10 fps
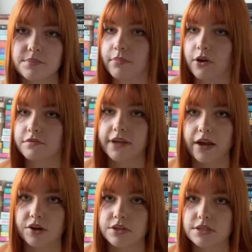Both
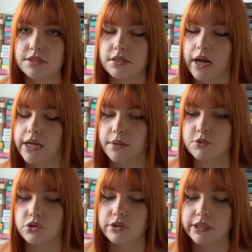characters I
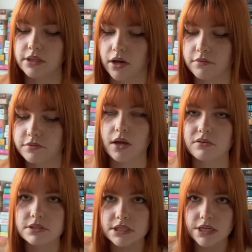absolutely loved.
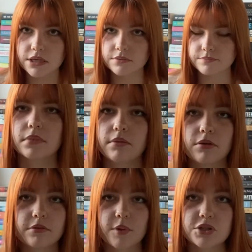Elsie, I
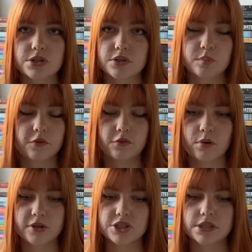probably mentioned this before,
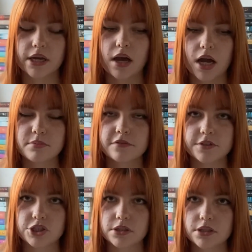but she's like hyper
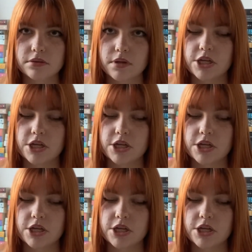vigilant.